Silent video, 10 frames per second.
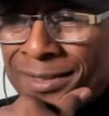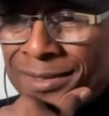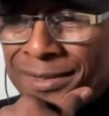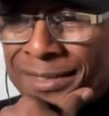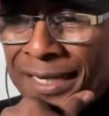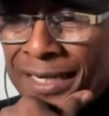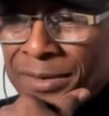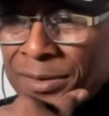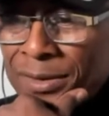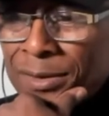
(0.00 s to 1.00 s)
Good
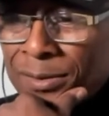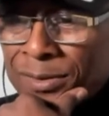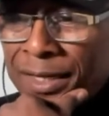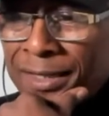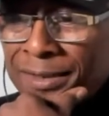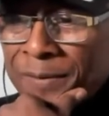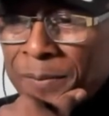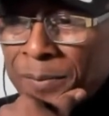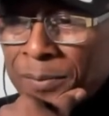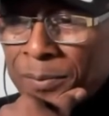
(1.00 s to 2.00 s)
times. Okay,
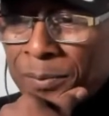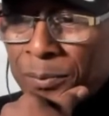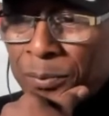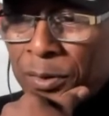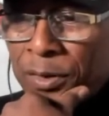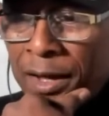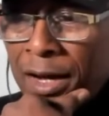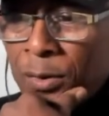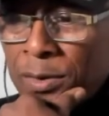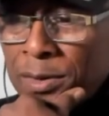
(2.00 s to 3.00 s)
Brother
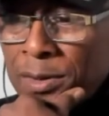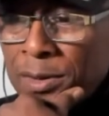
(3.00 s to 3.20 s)
Howard.